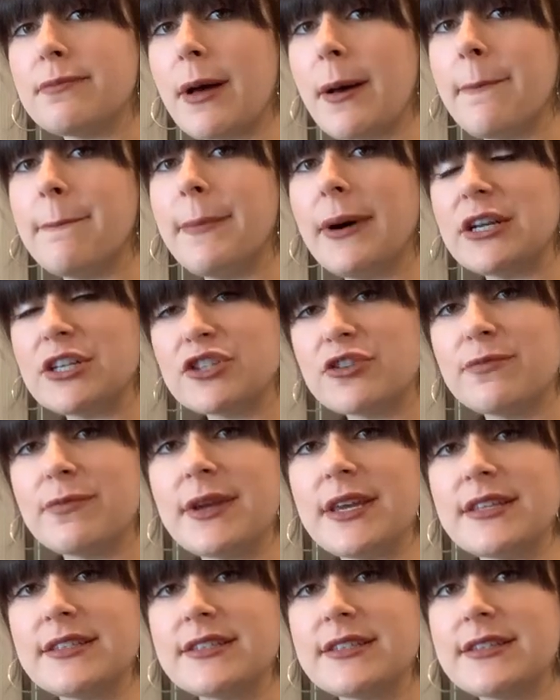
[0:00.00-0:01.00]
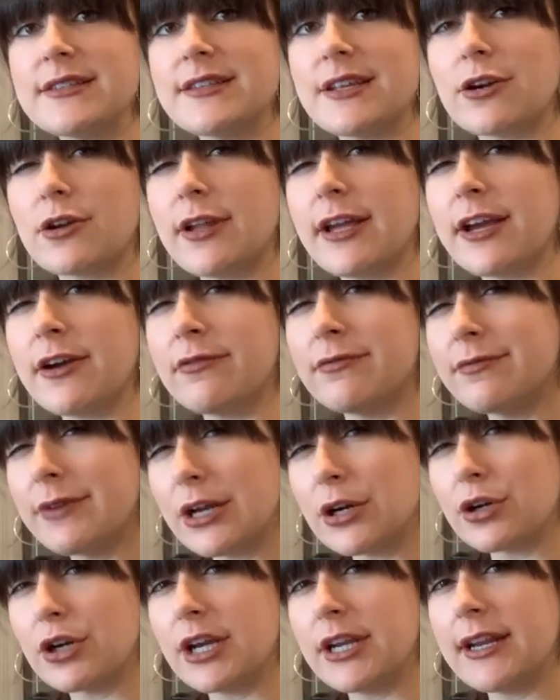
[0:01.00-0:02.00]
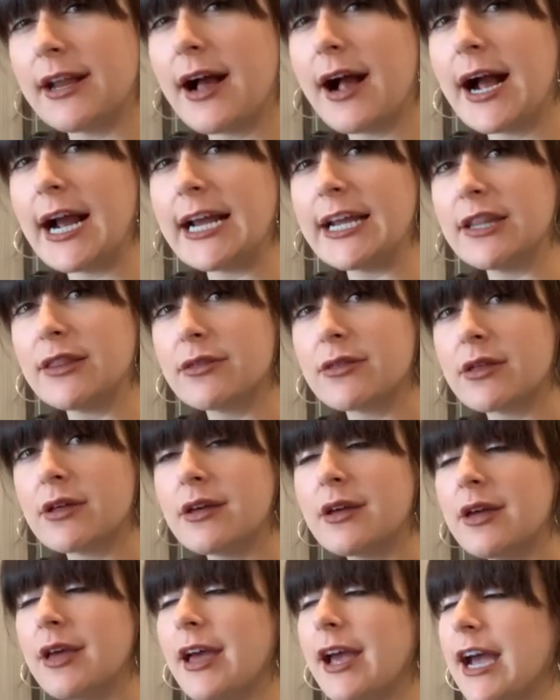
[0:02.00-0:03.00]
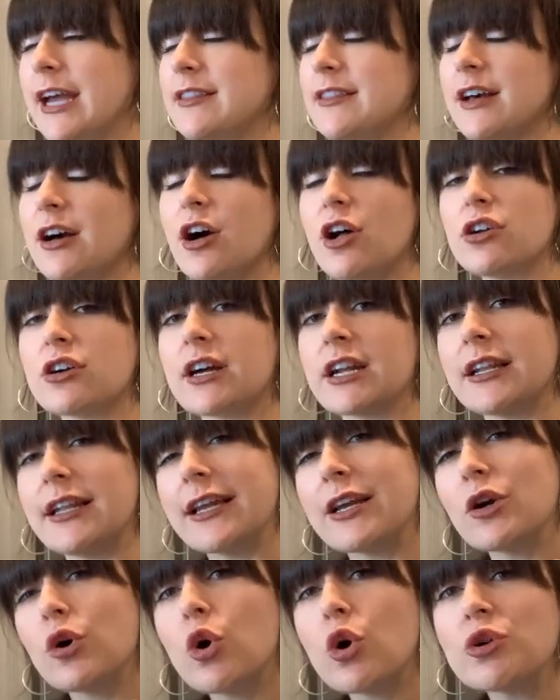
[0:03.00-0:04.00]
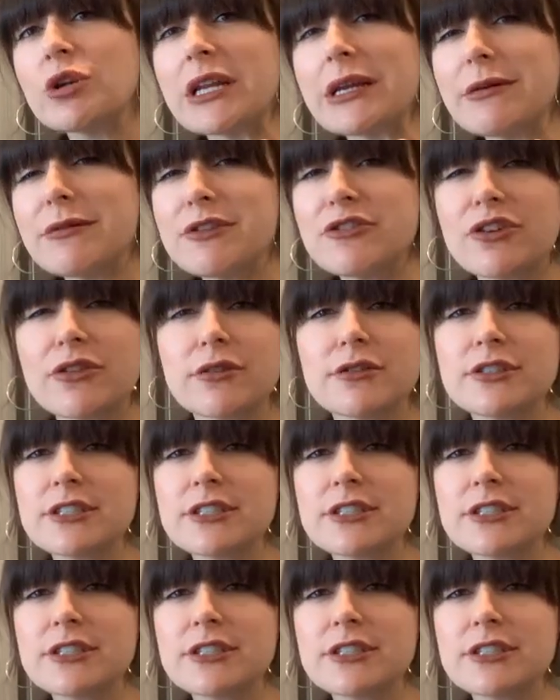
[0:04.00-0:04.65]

a bunch of pieces that are like a varied height and that all kind of like coordinate with each other